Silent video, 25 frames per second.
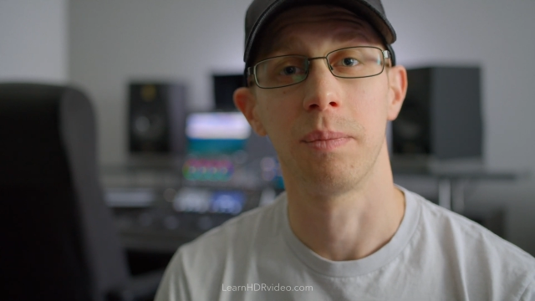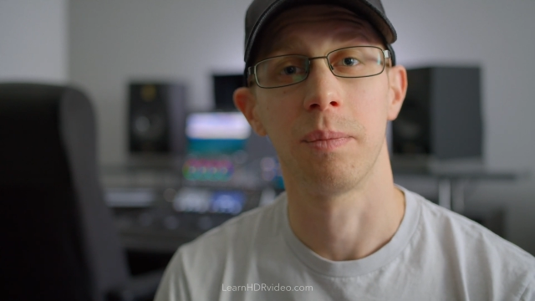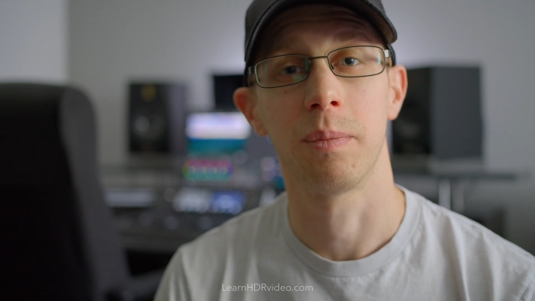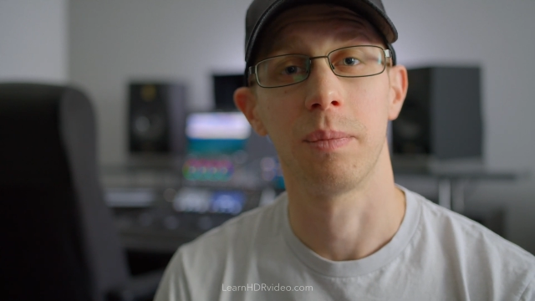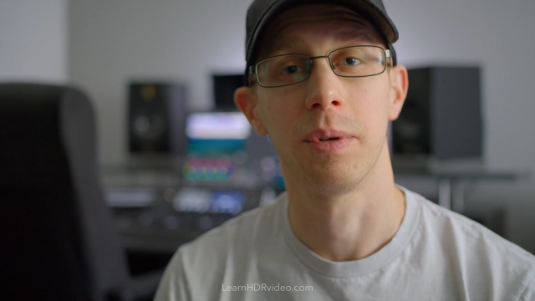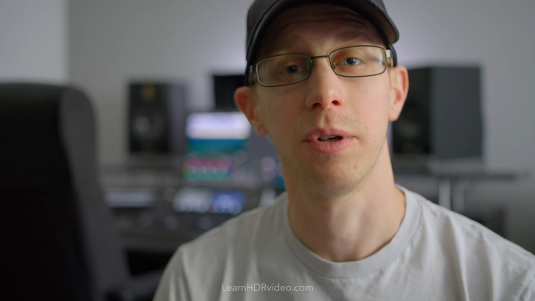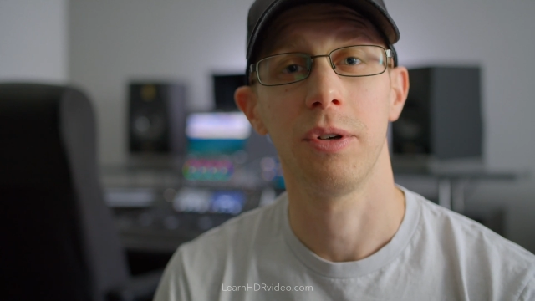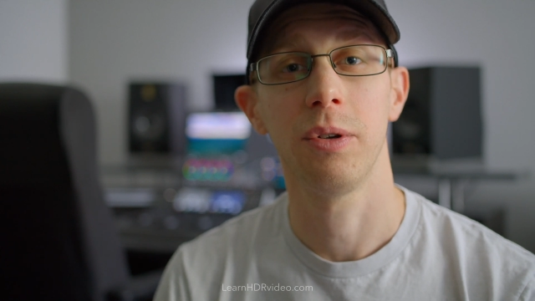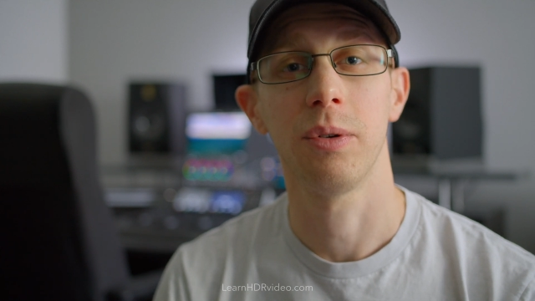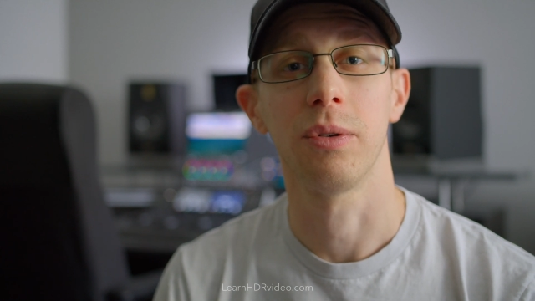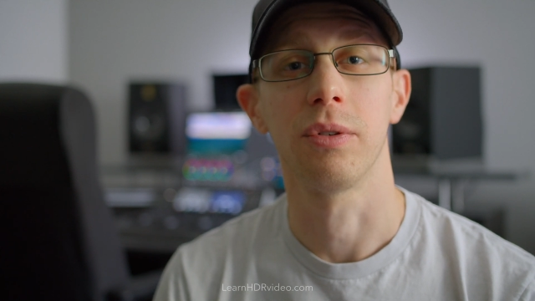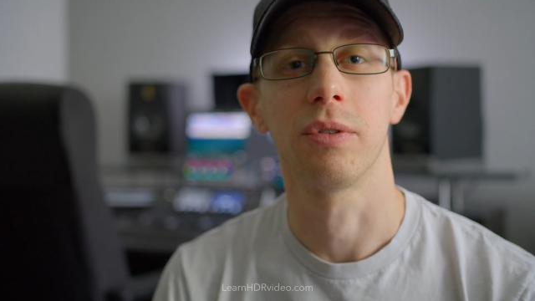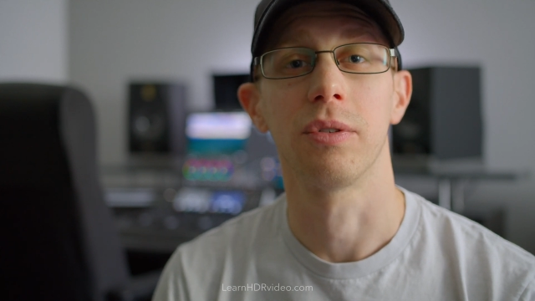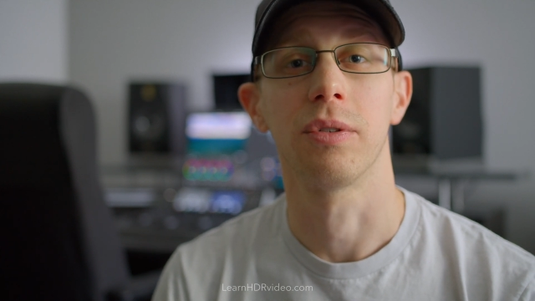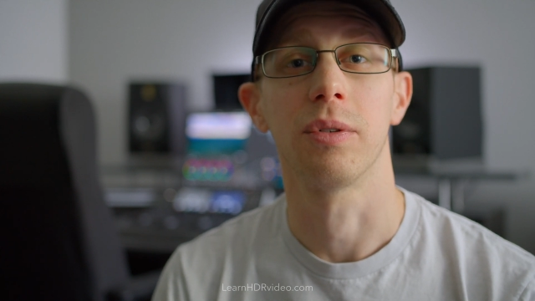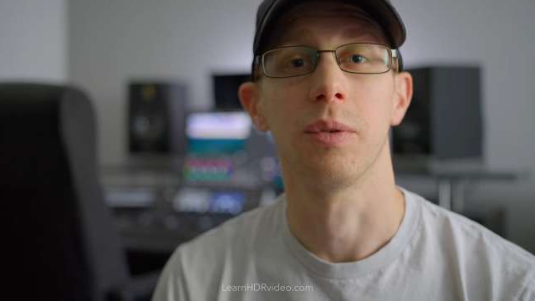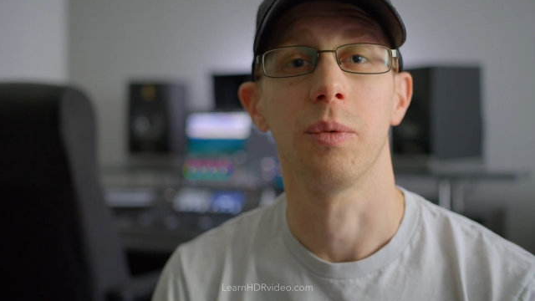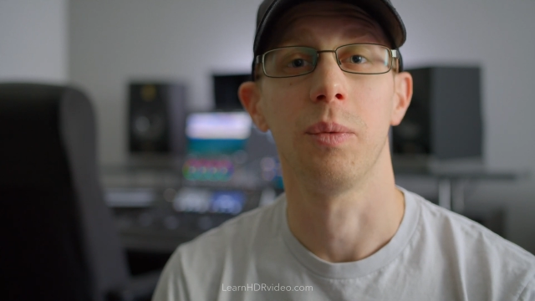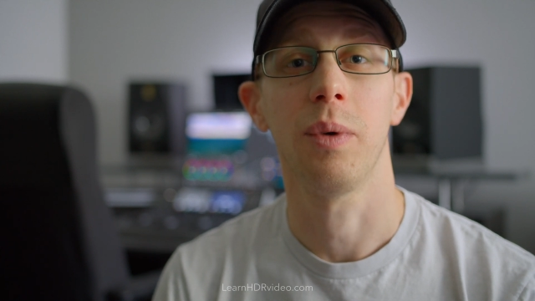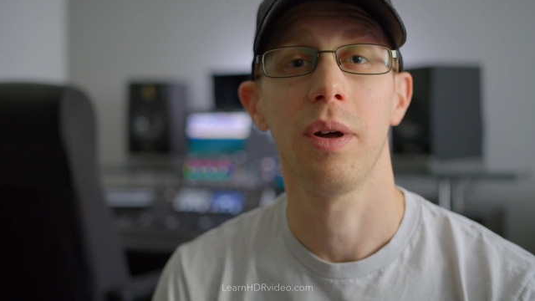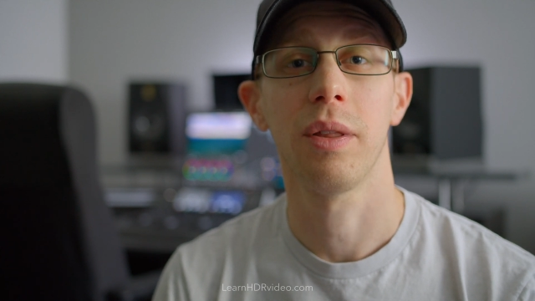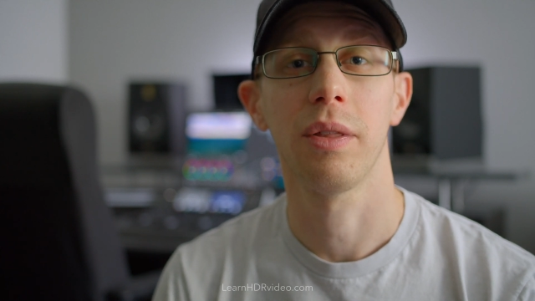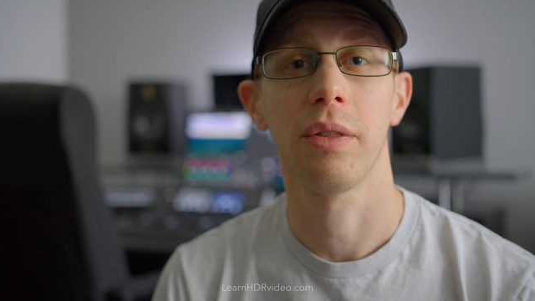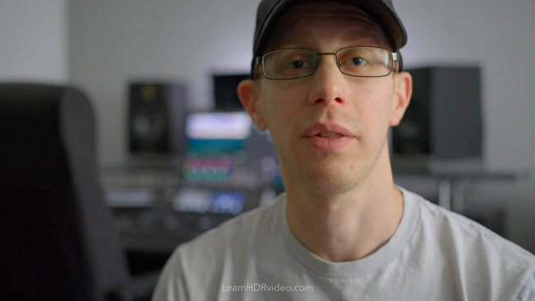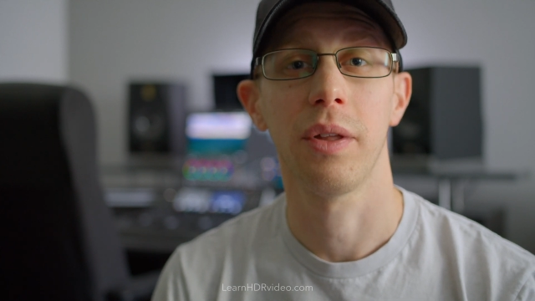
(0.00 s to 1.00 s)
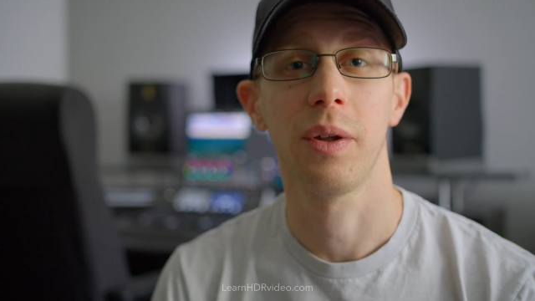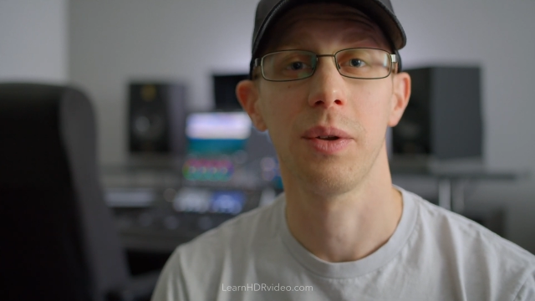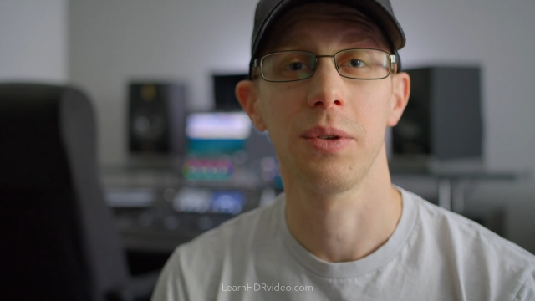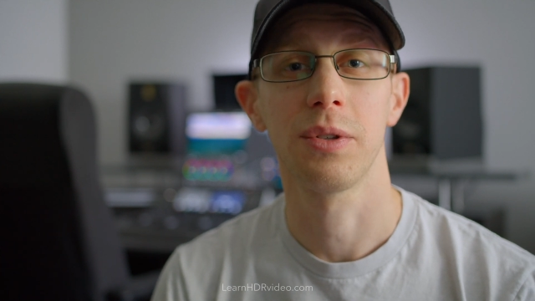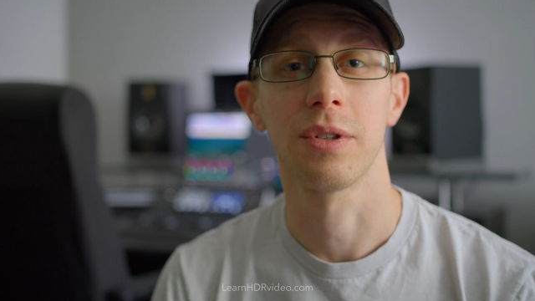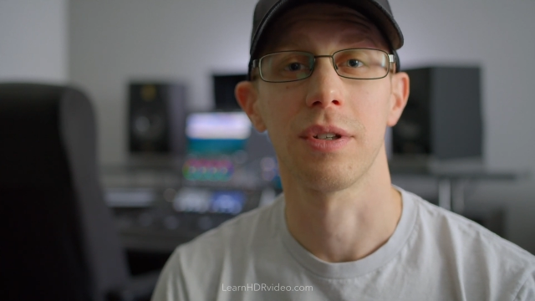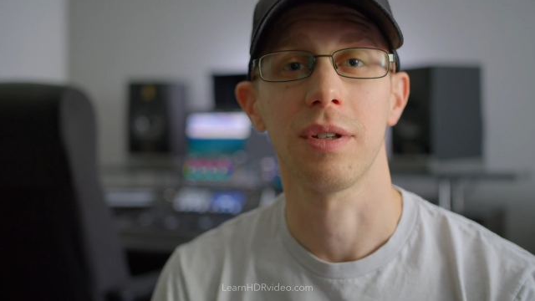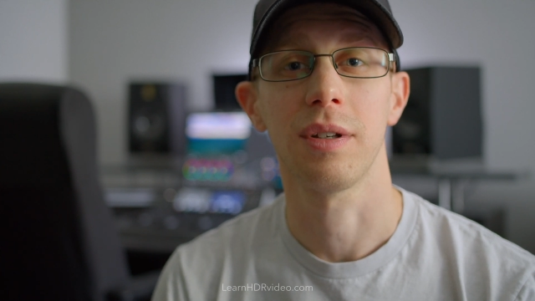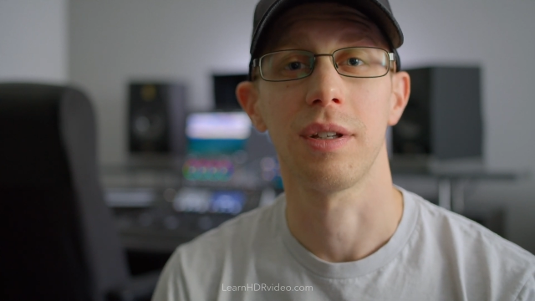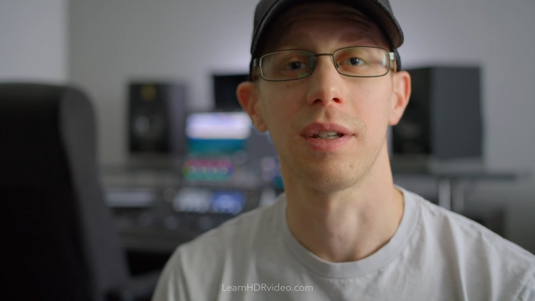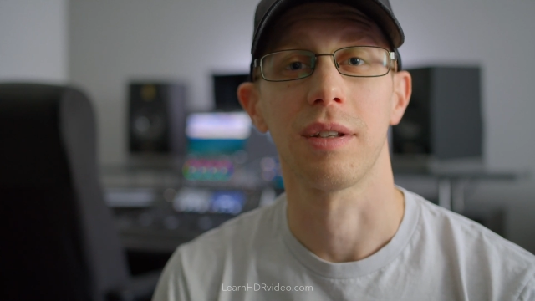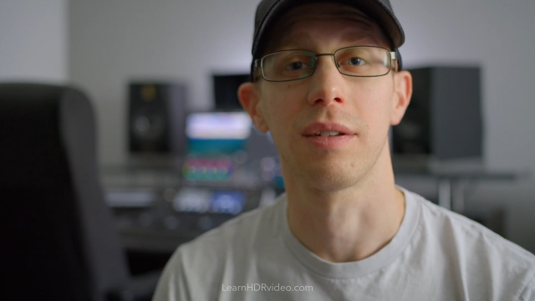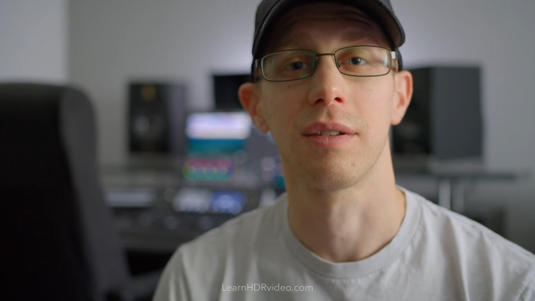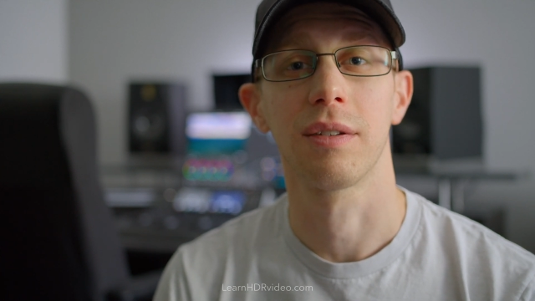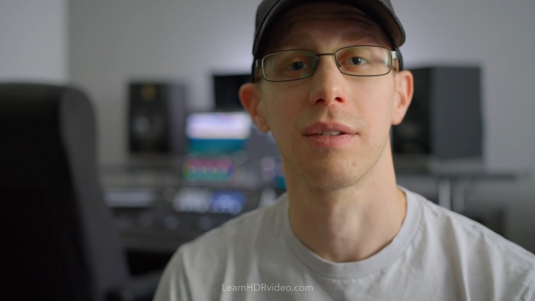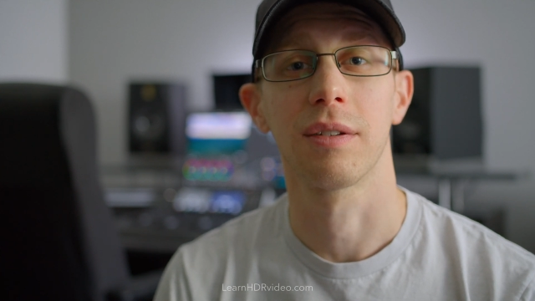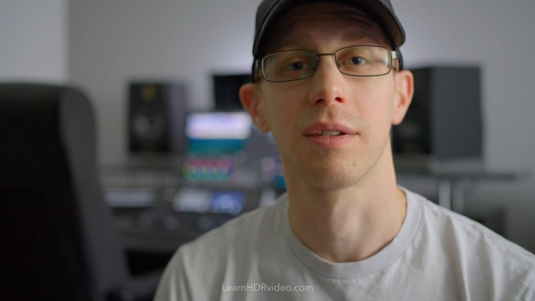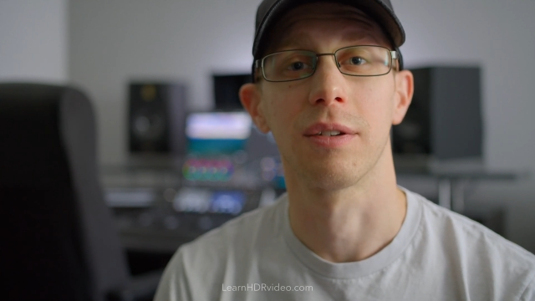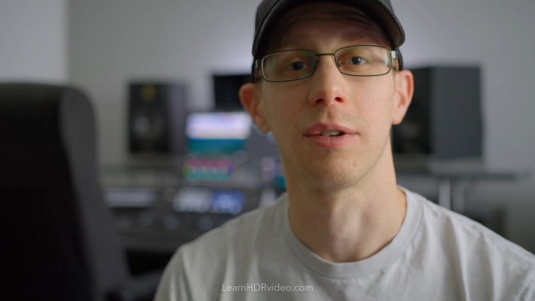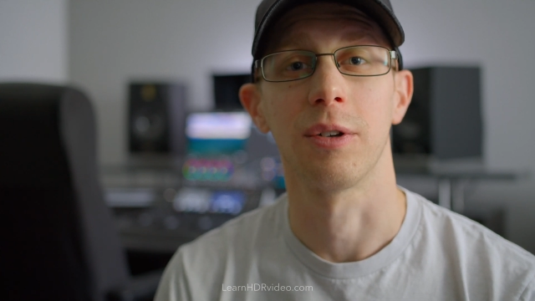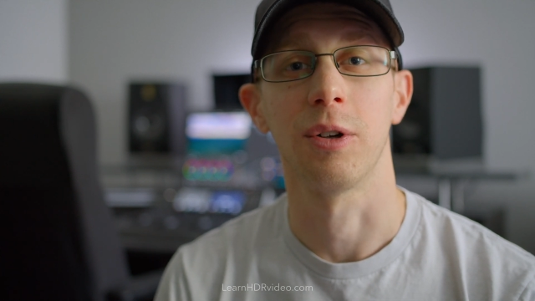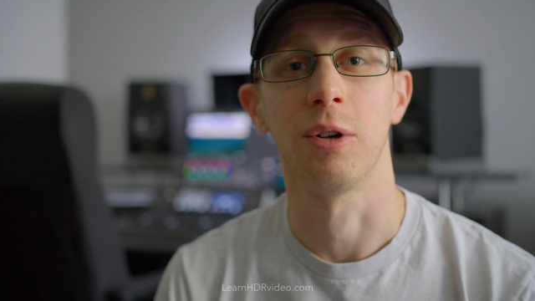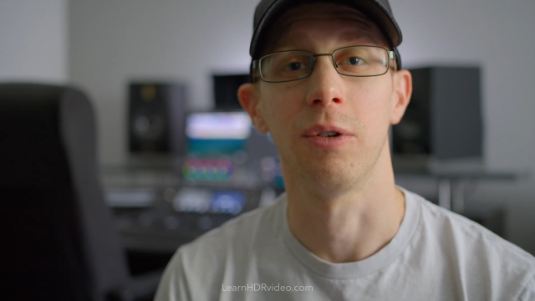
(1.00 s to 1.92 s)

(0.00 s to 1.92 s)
produce 1000 nits